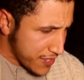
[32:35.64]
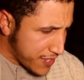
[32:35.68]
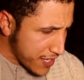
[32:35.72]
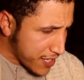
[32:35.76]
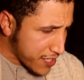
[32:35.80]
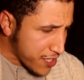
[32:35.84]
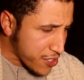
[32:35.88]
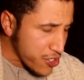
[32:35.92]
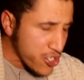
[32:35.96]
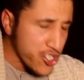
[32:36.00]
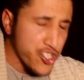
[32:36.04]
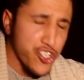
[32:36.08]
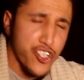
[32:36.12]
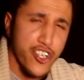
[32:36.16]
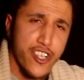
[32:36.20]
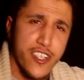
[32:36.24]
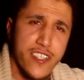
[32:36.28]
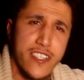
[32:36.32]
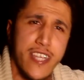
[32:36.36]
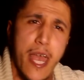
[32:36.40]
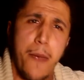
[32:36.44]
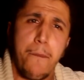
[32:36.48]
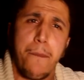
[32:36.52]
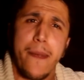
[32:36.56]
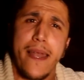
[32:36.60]
the
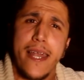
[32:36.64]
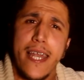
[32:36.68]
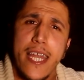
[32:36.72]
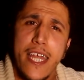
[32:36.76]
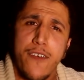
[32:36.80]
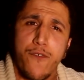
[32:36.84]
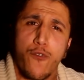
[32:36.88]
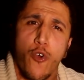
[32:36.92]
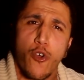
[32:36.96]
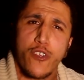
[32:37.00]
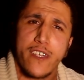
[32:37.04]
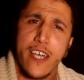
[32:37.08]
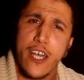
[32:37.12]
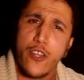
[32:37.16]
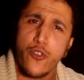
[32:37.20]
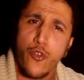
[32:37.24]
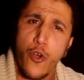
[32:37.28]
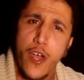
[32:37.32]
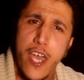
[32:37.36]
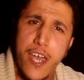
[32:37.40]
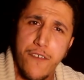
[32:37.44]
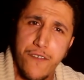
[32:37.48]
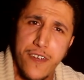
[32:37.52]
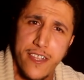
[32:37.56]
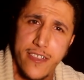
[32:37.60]
christians they believe god can
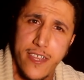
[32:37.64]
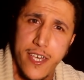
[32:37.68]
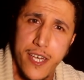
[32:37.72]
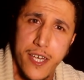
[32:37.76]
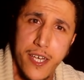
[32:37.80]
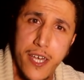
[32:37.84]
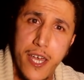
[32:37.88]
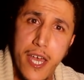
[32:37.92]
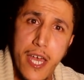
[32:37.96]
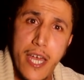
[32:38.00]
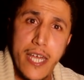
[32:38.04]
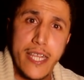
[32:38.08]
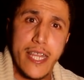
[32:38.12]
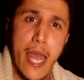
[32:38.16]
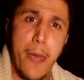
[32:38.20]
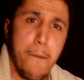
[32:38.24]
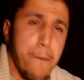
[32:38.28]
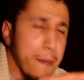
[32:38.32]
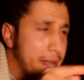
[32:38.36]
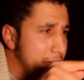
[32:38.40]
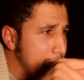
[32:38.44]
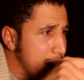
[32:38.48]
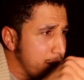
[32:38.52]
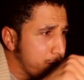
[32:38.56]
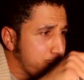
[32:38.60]
do everything they
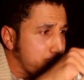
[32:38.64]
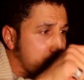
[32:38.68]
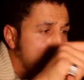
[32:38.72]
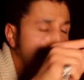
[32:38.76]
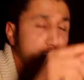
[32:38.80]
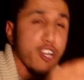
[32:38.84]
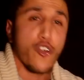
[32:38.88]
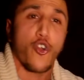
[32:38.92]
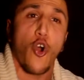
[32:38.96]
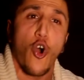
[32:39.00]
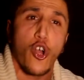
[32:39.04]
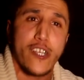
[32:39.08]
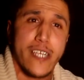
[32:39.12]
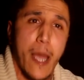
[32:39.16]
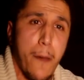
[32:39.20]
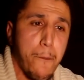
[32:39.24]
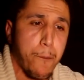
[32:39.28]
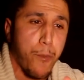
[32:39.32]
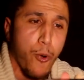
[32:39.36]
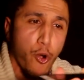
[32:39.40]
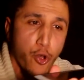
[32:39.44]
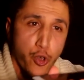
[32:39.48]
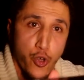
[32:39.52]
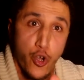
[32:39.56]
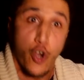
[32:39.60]
believe god can
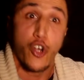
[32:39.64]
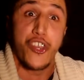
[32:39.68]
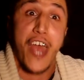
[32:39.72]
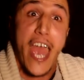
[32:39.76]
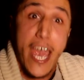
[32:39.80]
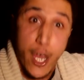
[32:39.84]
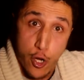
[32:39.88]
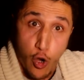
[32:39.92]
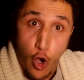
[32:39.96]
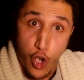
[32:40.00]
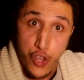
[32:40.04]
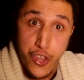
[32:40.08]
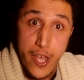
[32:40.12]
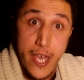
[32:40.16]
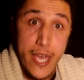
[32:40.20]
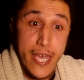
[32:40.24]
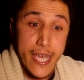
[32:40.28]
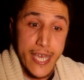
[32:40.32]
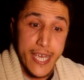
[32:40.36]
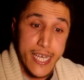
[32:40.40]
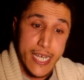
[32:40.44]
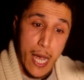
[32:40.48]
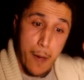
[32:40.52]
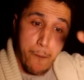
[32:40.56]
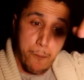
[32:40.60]
put you they god
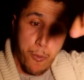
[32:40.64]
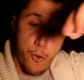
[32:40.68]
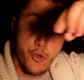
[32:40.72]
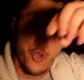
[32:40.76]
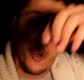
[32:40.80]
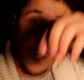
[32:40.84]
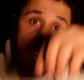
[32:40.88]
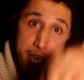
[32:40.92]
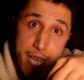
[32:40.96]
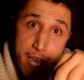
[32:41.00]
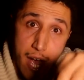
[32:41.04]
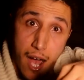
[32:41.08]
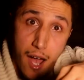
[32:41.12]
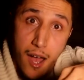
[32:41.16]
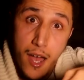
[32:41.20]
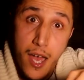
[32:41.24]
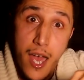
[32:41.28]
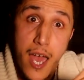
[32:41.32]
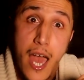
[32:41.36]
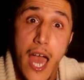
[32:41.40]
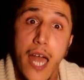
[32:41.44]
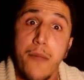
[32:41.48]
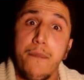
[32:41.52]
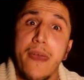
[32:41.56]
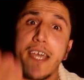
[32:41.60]
he can put you here
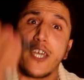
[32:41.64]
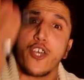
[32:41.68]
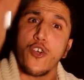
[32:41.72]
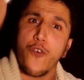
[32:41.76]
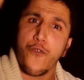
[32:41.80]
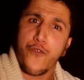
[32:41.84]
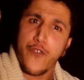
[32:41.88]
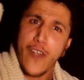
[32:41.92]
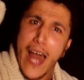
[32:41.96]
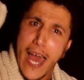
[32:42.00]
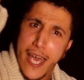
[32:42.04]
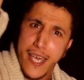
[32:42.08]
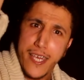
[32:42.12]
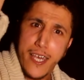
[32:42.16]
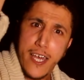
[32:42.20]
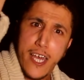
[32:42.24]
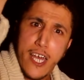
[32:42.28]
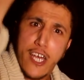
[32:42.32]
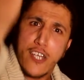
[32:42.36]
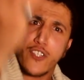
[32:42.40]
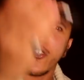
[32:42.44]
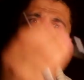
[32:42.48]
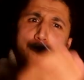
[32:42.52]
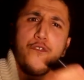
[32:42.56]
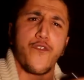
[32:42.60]
and make you fly
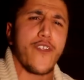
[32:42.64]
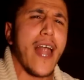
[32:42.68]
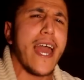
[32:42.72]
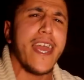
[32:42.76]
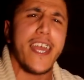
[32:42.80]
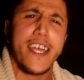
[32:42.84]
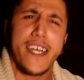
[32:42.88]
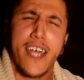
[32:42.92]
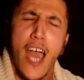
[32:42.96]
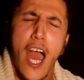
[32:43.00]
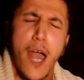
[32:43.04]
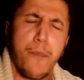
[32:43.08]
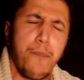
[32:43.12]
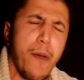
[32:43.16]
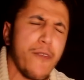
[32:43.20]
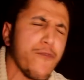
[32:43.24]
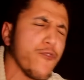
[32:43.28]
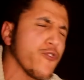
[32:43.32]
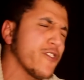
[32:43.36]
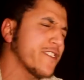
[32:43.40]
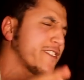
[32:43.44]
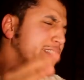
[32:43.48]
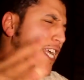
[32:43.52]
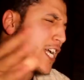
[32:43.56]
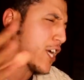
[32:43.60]
so flying carpet
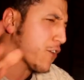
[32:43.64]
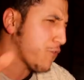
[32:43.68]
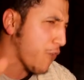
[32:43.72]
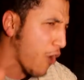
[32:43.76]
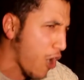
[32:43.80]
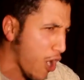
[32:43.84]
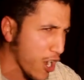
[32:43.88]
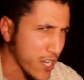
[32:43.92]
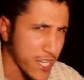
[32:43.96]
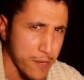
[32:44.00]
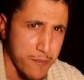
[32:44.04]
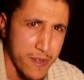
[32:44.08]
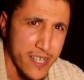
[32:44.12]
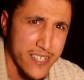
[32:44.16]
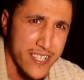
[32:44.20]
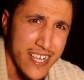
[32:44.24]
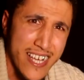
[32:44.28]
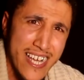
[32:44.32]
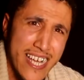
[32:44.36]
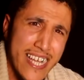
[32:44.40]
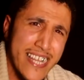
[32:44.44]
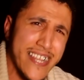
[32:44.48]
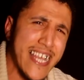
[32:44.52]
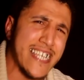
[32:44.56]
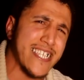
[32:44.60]
for the sake of argument
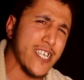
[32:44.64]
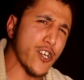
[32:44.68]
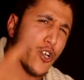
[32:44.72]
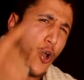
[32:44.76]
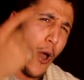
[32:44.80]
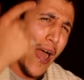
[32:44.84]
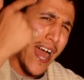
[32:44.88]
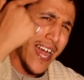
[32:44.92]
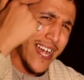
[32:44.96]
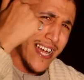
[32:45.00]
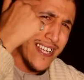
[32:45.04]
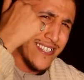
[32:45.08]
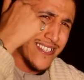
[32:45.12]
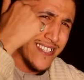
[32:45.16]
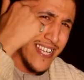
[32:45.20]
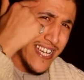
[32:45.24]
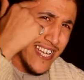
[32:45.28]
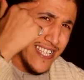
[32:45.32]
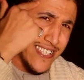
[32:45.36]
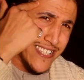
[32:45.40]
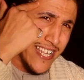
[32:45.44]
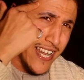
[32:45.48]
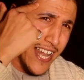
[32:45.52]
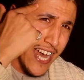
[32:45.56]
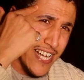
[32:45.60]
doesn't go against
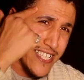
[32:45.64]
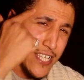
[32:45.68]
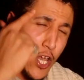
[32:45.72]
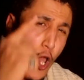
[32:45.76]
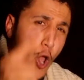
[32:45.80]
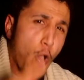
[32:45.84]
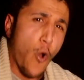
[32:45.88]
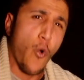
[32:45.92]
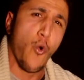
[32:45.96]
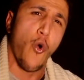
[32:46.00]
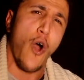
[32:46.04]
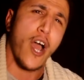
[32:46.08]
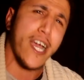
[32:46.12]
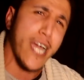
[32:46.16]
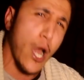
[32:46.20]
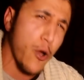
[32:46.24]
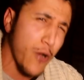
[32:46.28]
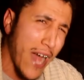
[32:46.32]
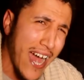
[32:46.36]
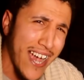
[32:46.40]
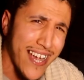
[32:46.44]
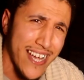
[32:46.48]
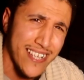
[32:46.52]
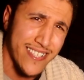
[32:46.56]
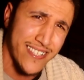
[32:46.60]
the intellect what
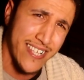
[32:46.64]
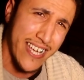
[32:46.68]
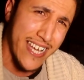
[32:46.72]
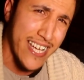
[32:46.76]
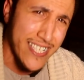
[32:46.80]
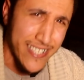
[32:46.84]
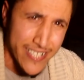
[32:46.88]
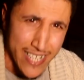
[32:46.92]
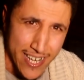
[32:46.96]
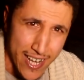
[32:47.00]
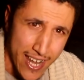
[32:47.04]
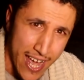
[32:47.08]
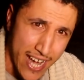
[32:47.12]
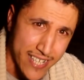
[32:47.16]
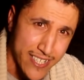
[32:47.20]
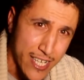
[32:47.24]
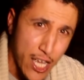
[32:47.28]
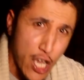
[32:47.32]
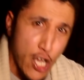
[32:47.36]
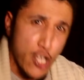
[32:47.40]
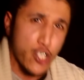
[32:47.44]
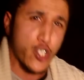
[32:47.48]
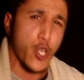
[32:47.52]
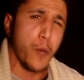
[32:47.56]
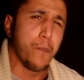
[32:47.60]
go against the intellect
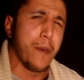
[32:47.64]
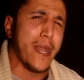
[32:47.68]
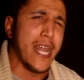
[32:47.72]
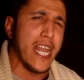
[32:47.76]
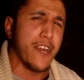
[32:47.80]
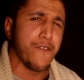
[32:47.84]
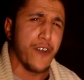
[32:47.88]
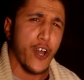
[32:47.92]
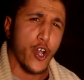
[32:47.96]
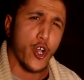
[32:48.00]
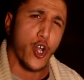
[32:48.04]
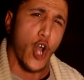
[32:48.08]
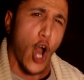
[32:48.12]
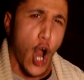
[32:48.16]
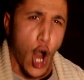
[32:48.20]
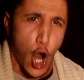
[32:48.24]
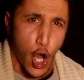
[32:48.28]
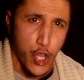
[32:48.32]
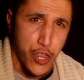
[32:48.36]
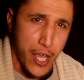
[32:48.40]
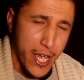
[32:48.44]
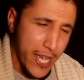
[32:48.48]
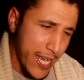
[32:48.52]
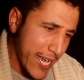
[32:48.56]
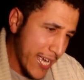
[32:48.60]
to believe in
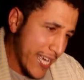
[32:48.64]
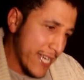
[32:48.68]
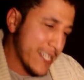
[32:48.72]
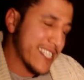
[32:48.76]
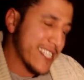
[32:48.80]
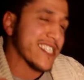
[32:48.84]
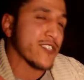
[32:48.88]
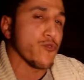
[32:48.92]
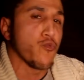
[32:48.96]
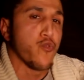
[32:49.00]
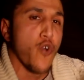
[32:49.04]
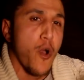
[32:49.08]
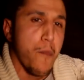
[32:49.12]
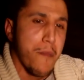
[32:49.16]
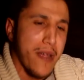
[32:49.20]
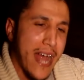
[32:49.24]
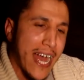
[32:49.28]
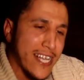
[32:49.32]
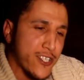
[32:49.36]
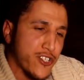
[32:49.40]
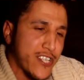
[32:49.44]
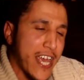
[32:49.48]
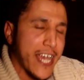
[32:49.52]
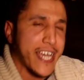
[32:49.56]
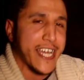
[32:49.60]
god woman
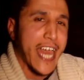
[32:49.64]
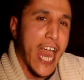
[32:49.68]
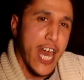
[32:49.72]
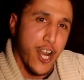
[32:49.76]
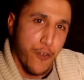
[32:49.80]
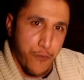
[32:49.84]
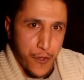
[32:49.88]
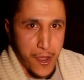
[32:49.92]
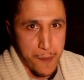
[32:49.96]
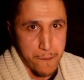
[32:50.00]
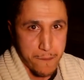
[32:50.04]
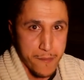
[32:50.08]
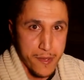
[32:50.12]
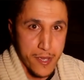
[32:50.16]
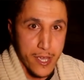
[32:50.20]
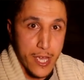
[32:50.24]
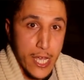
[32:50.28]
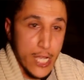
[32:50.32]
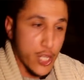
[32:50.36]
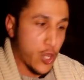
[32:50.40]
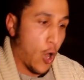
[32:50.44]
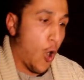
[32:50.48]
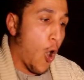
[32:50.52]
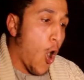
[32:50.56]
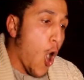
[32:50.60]
had to take care of him
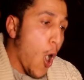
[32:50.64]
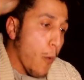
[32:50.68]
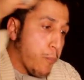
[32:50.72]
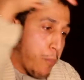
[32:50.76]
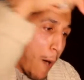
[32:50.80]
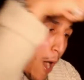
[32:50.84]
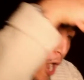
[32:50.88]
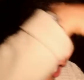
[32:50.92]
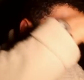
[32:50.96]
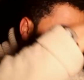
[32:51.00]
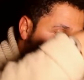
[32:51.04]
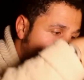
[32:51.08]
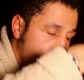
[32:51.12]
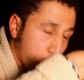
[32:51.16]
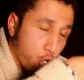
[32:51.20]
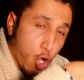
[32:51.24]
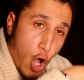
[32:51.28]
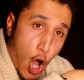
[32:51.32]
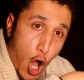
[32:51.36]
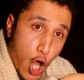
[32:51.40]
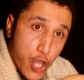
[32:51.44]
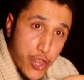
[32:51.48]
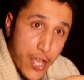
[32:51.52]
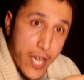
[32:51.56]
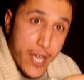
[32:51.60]
the all-powerful
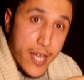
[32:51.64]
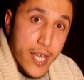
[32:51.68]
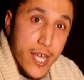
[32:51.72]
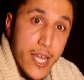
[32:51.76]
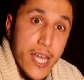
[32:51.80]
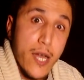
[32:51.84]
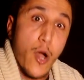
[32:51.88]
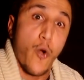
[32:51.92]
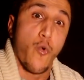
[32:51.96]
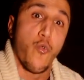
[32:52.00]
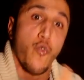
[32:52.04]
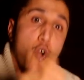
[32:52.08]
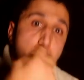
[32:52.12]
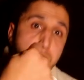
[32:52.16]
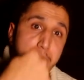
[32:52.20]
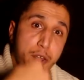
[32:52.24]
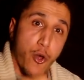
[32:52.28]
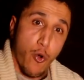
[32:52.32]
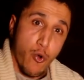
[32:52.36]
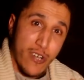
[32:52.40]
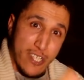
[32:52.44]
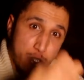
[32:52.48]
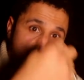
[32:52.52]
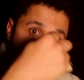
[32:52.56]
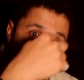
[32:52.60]
god a
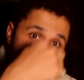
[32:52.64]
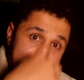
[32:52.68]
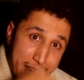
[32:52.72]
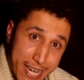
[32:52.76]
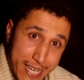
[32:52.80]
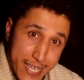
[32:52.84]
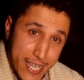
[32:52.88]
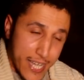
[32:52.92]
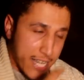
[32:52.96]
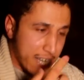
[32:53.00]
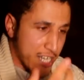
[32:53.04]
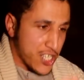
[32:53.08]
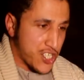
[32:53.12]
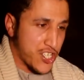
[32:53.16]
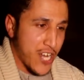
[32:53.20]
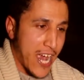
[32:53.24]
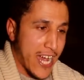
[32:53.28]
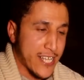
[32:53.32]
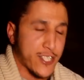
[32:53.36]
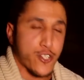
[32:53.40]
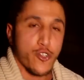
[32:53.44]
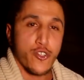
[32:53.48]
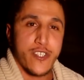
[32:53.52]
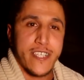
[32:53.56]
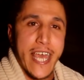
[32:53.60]
woman who is weak she
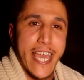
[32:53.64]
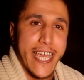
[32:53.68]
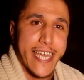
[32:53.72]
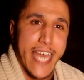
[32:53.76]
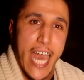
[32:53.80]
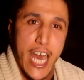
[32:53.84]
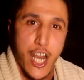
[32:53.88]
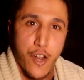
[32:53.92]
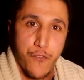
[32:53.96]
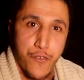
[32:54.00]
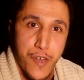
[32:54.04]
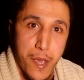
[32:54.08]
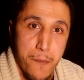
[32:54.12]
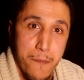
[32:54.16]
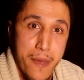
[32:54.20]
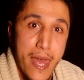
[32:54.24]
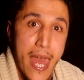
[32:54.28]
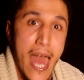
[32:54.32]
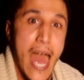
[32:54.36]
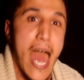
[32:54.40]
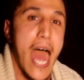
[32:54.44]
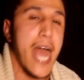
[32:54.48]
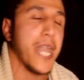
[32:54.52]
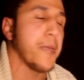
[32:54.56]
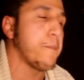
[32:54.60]
had to take care of him
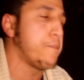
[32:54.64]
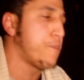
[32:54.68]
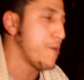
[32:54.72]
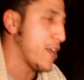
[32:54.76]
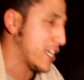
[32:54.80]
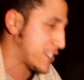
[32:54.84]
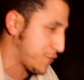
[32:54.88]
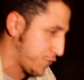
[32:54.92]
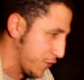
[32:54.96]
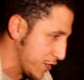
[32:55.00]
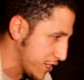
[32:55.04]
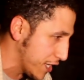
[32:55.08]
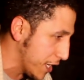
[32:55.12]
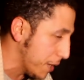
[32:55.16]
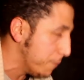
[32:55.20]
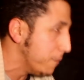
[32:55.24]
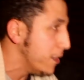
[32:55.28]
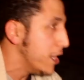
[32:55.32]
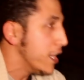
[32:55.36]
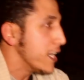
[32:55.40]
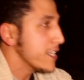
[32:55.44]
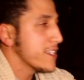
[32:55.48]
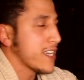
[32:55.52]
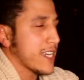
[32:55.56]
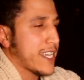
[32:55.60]
and breastfeed him
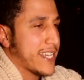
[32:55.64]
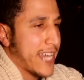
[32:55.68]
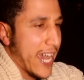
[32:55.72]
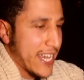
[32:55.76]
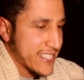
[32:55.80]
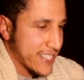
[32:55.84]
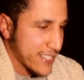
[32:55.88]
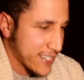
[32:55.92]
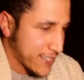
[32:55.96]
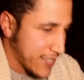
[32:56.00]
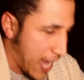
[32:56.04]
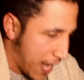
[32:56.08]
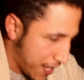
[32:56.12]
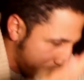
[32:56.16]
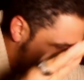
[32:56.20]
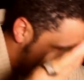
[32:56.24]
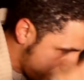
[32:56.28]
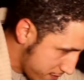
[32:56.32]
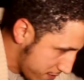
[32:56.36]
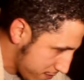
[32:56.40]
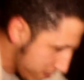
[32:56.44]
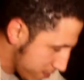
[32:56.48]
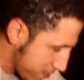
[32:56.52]
the case is done